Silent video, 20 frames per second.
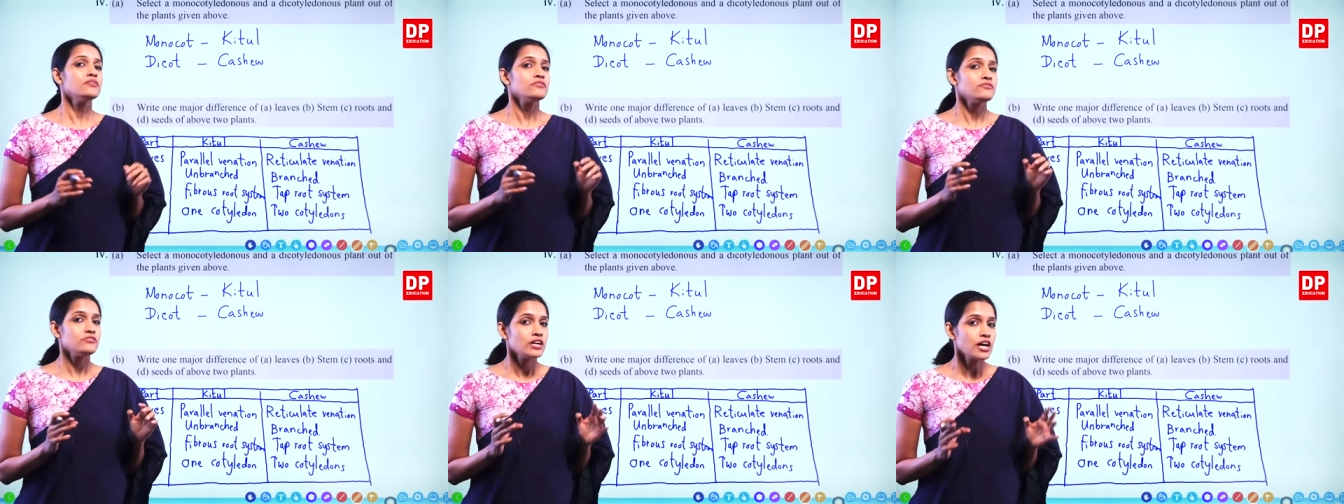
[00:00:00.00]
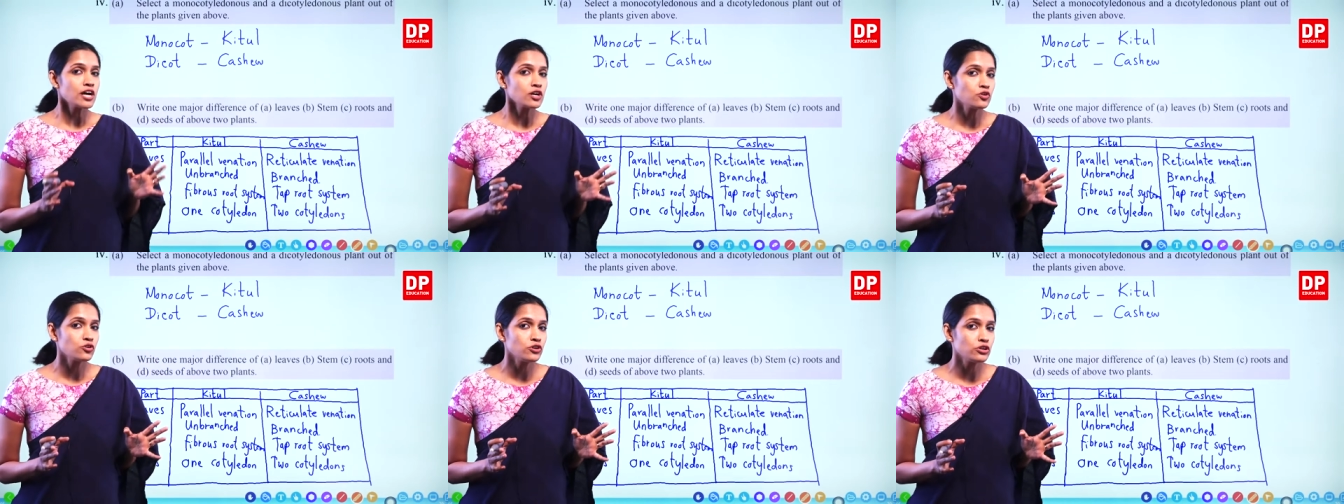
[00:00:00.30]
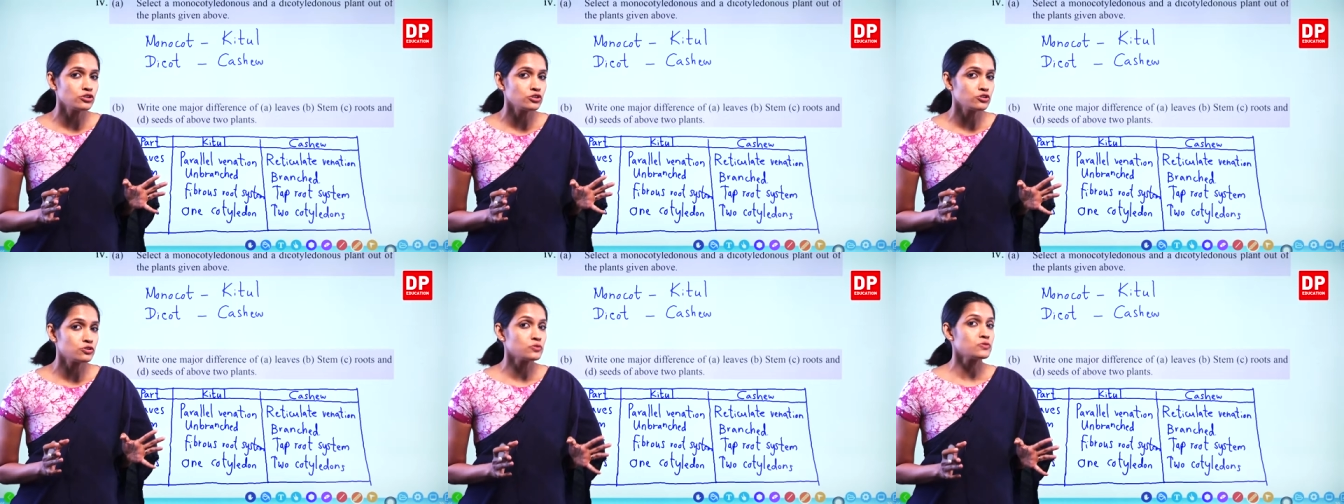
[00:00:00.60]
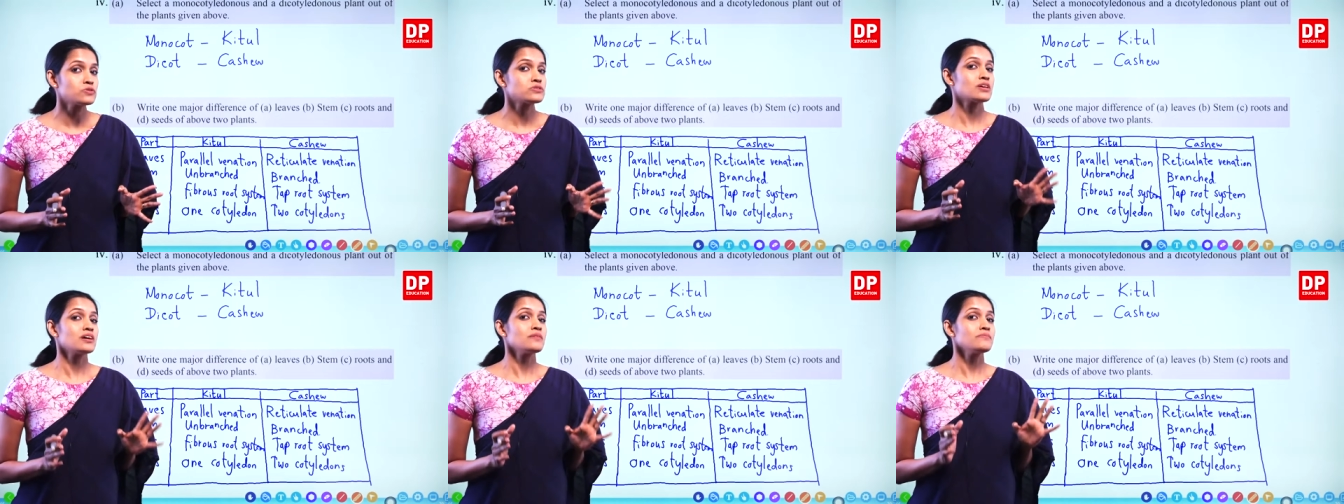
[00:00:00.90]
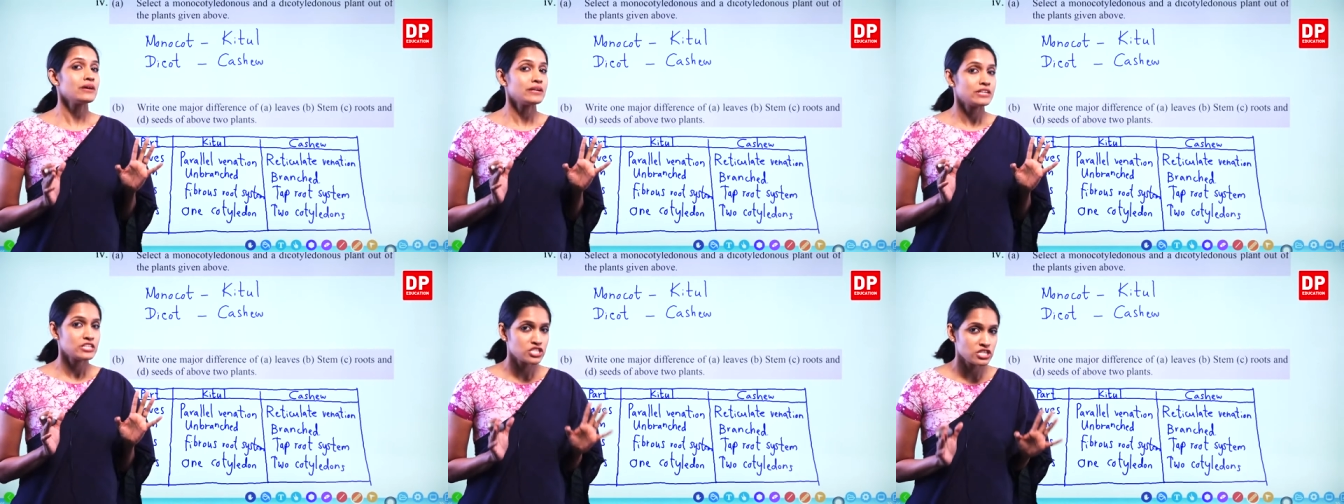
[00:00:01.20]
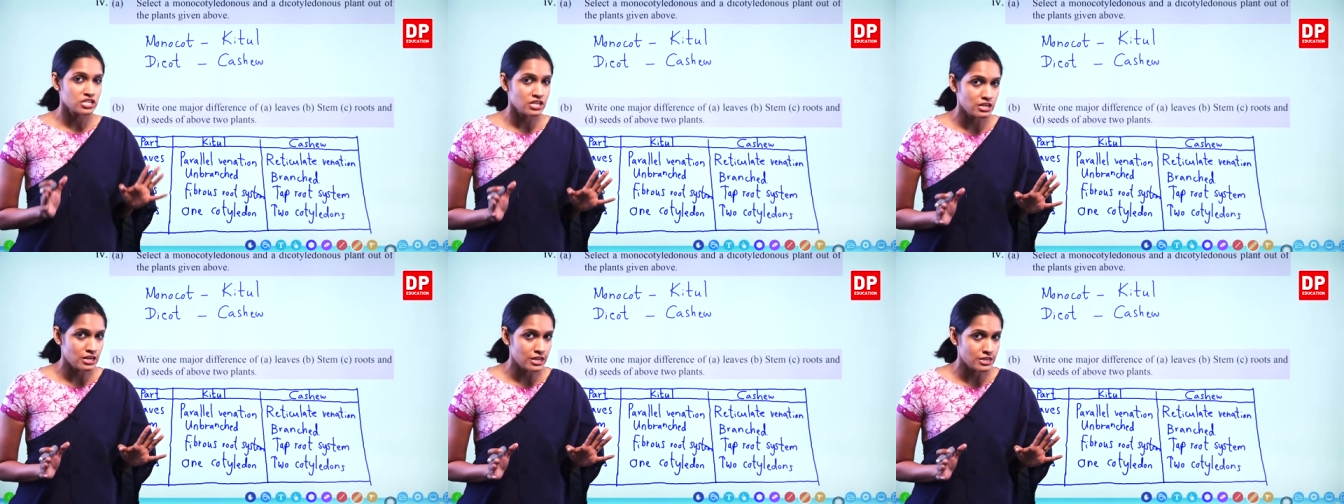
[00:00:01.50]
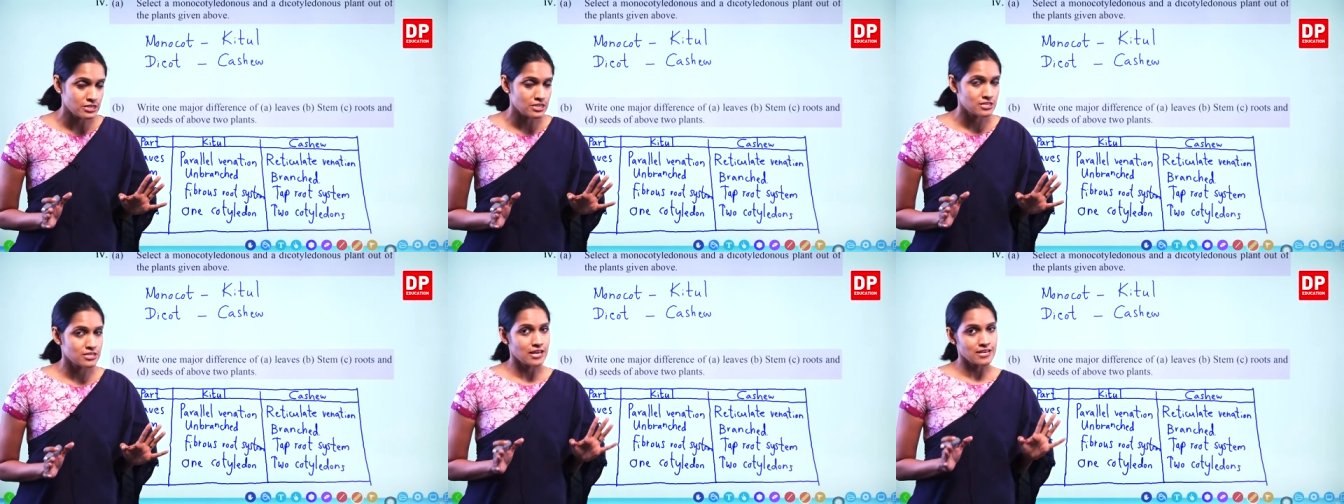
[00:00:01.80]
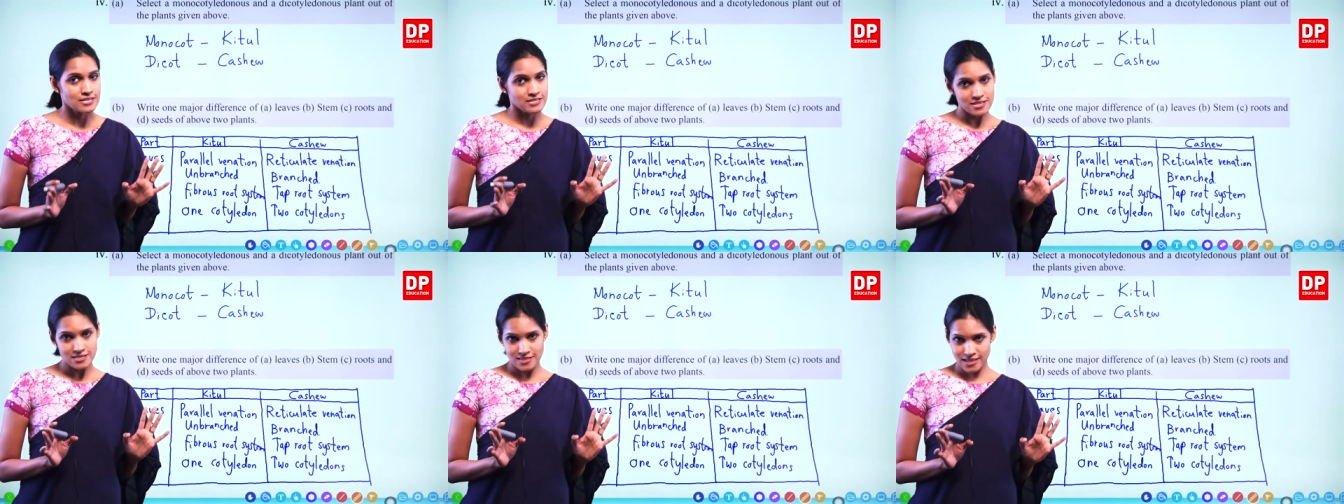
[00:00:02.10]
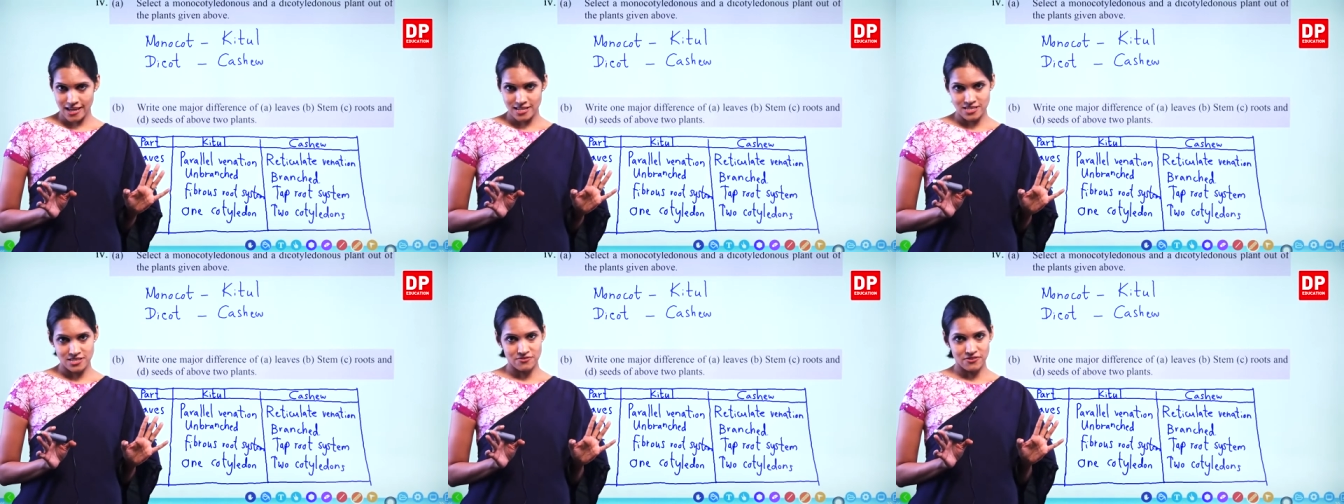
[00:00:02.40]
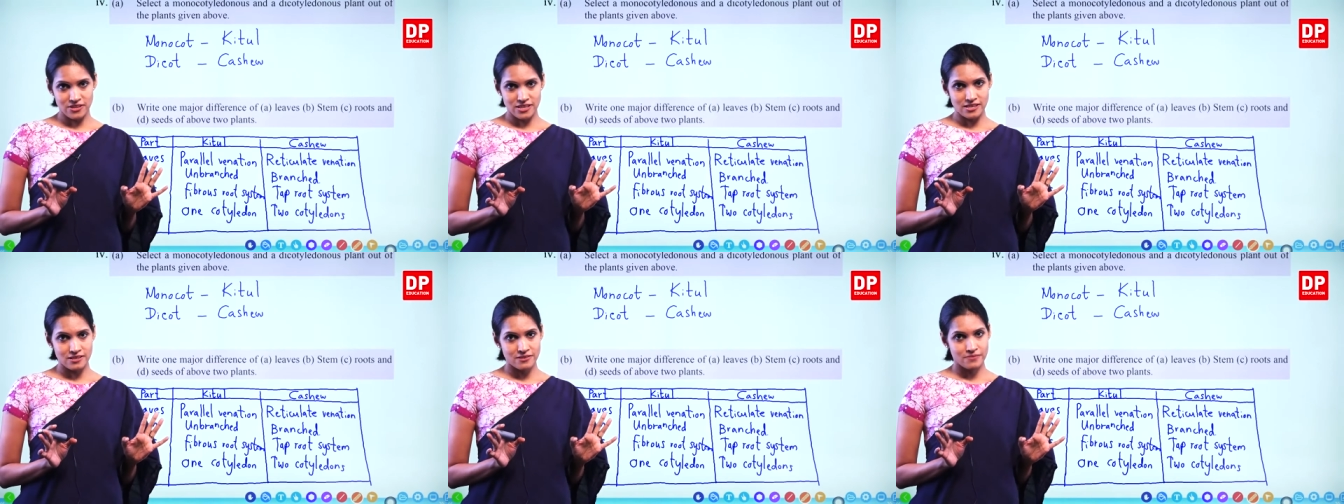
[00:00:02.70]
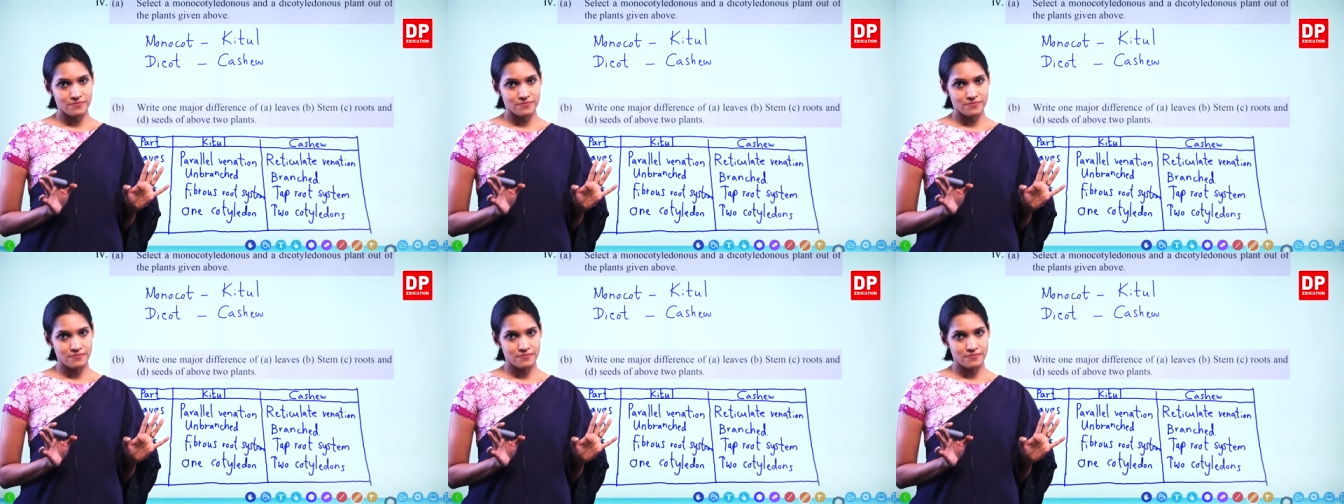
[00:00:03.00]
We are going to do some additional exercises as well.